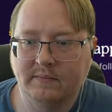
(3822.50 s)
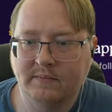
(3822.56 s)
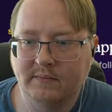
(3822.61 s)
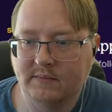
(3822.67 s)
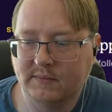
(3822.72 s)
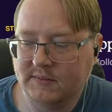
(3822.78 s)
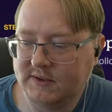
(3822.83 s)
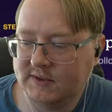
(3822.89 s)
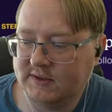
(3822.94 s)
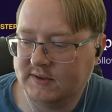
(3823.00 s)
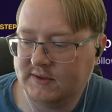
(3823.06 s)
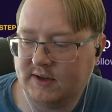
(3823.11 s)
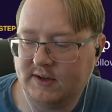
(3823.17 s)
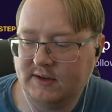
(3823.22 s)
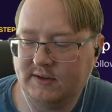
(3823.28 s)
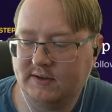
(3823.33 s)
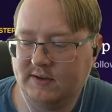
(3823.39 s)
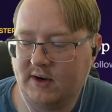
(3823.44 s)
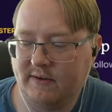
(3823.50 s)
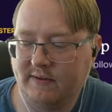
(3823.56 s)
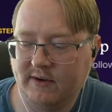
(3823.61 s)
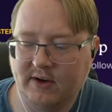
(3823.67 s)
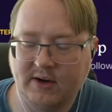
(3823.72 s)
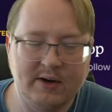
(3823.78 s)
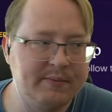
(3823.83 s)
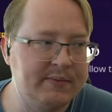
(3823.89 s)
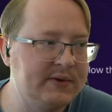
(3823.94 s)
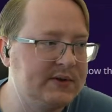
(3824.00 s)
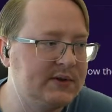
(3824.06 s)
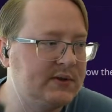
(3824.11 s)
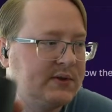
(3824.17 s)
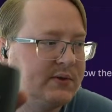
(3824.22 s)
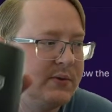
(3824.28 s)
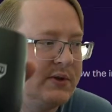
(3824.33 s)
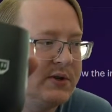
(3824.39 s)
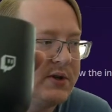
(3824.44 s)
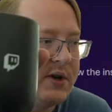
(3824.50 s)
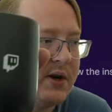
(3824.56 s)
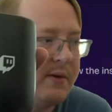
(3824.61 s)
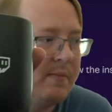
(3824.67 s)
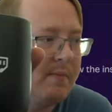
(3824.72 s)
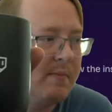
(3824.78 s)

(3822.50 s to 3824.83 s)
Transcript: This is not a Java cup. This is a Twitch cup.